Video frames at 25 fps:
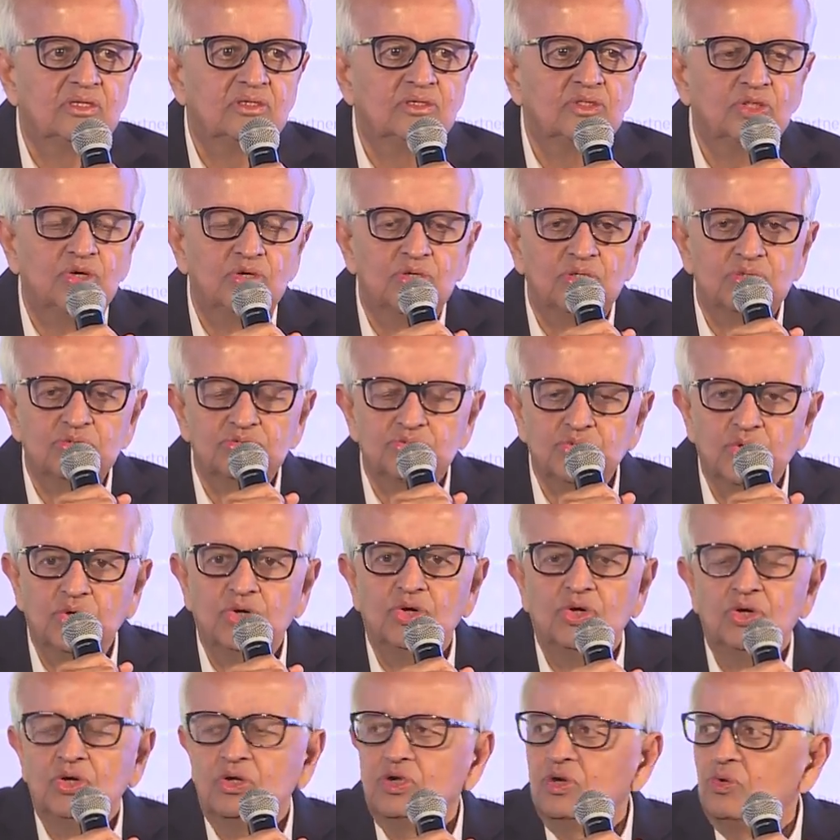You know,
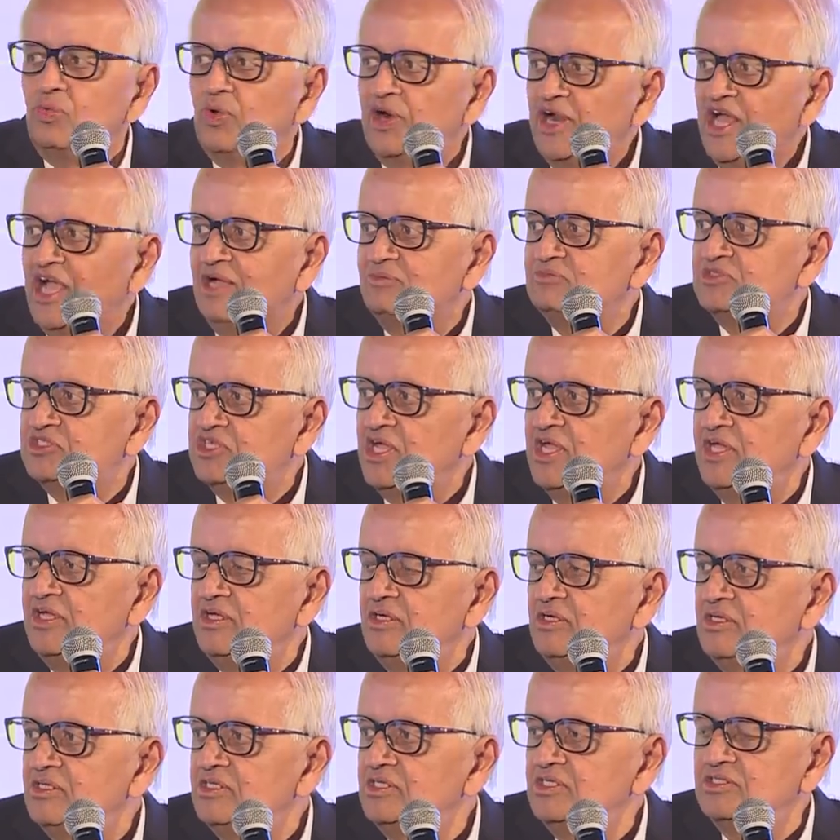so what I am
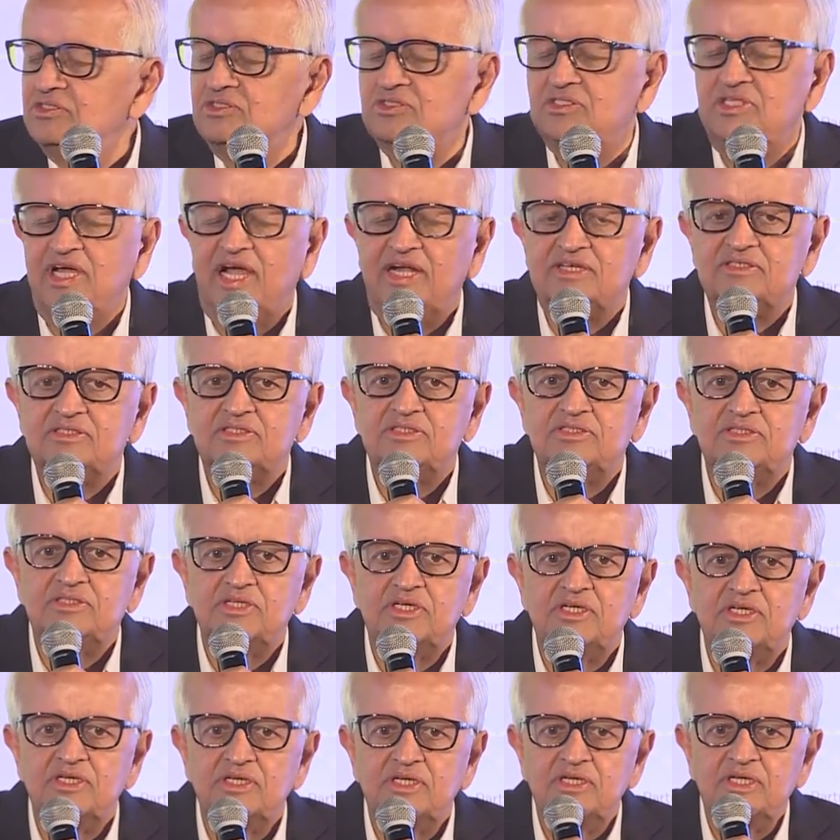saying is that
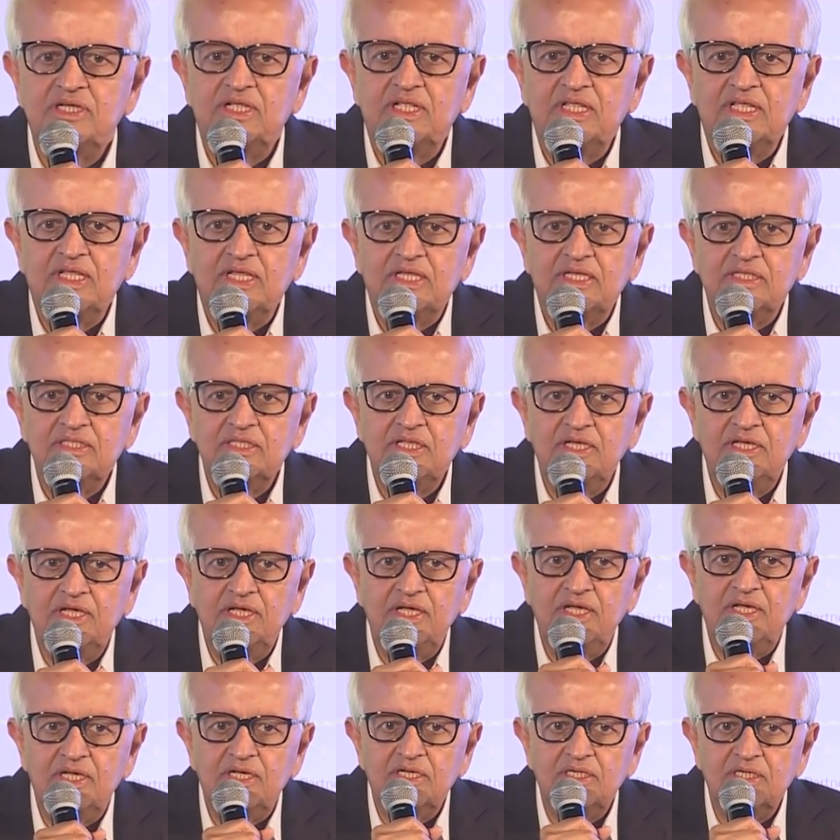uh,
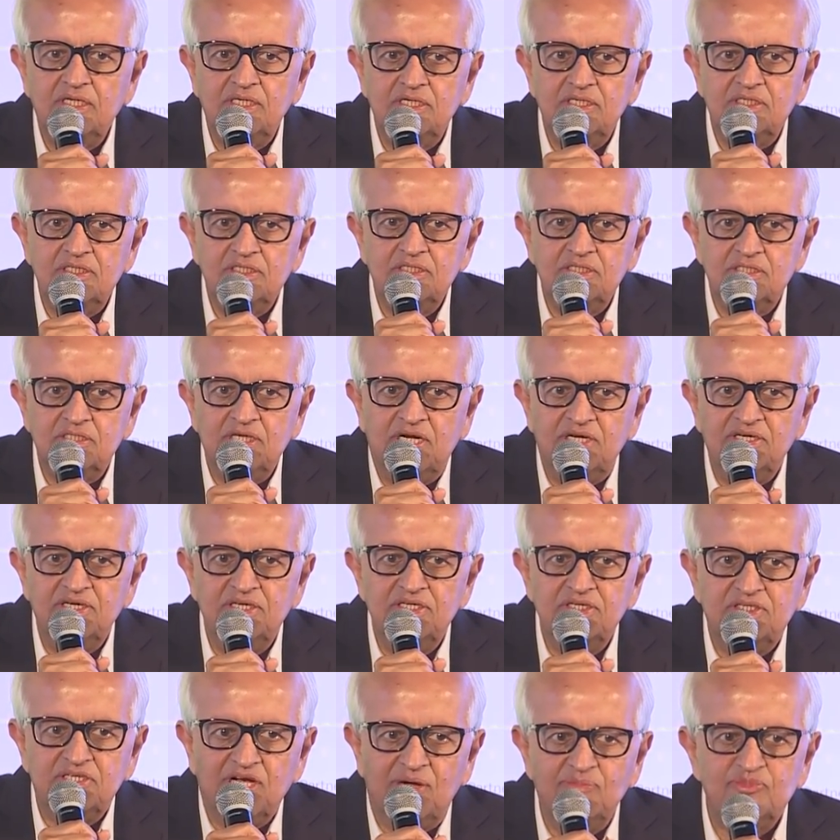the, and
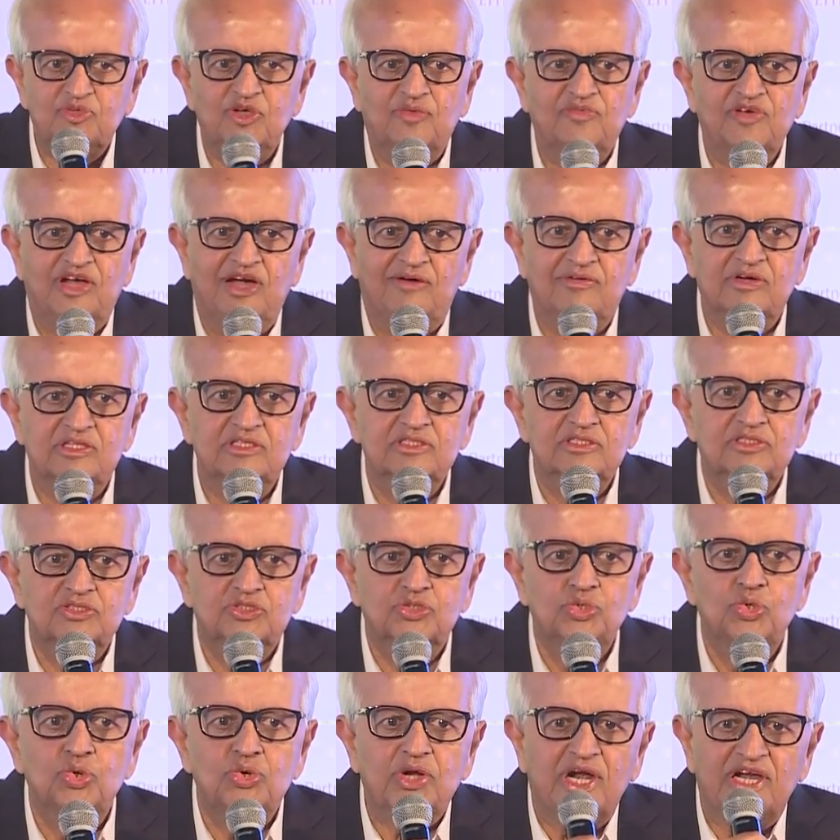in terms of
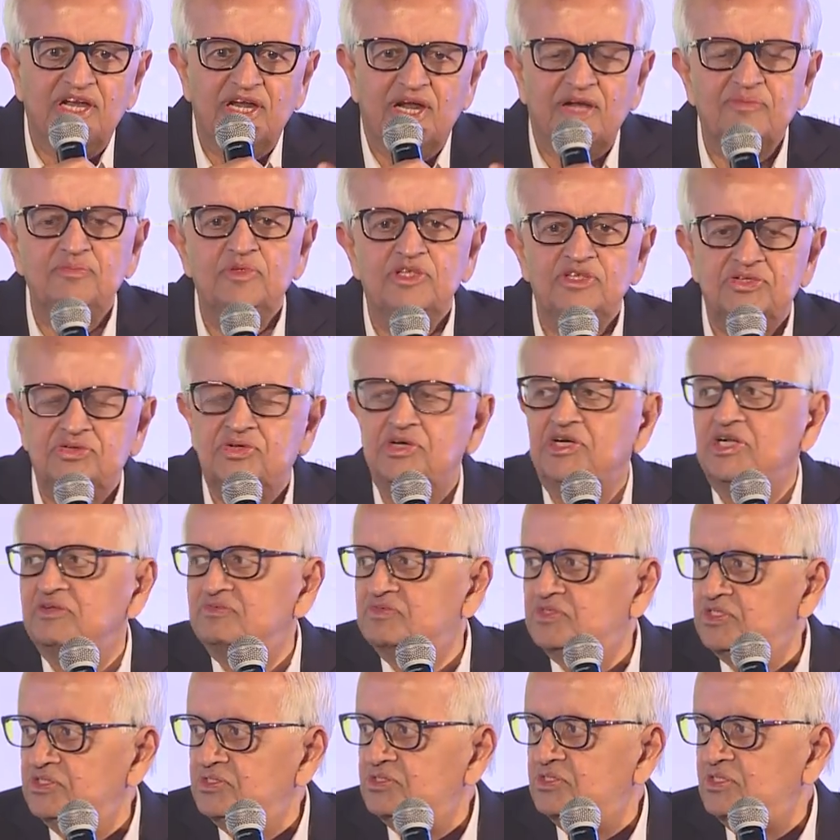governance, you look at the
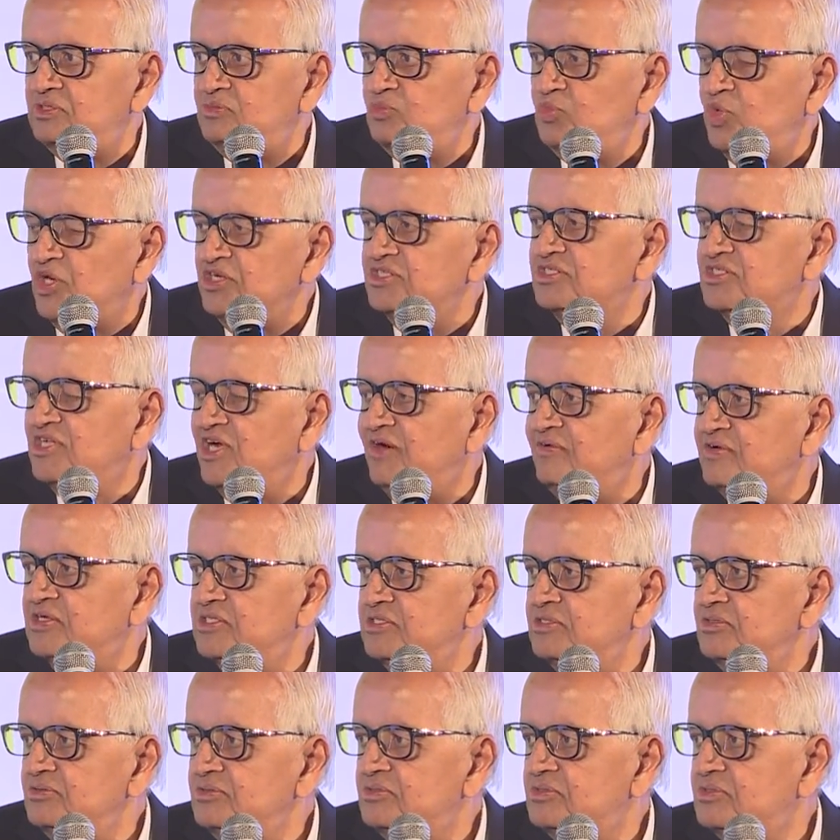administrative system. What is
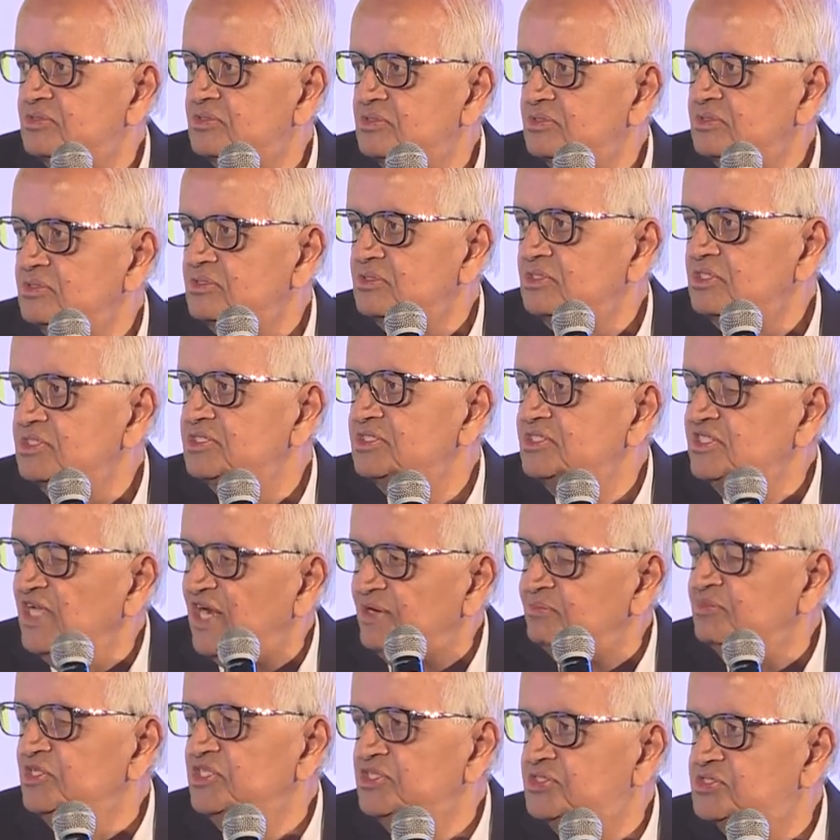governance? It is the
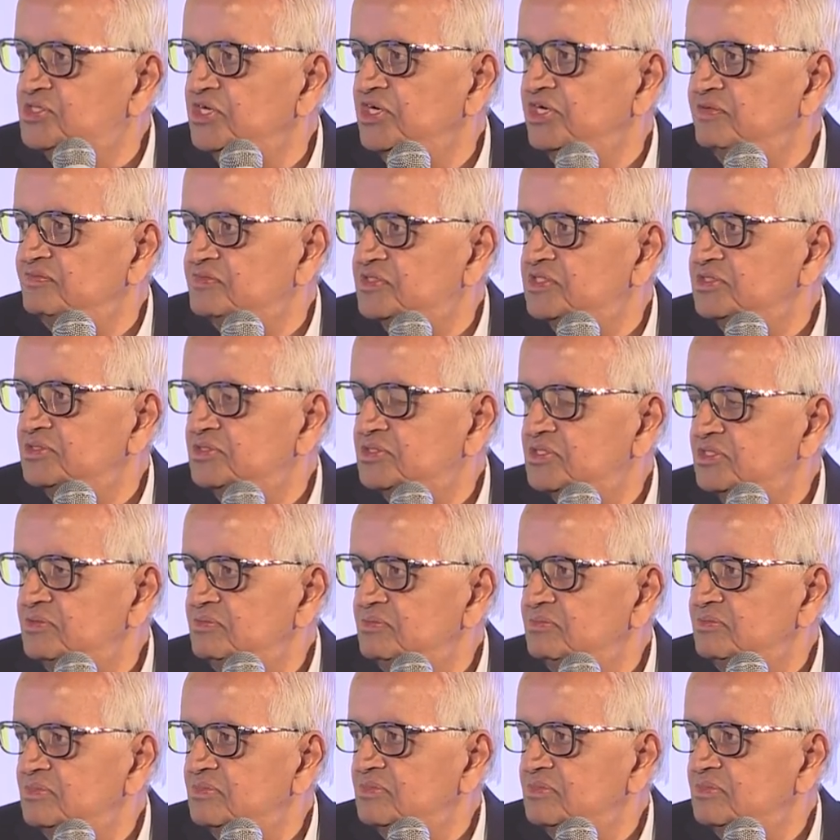administrative system.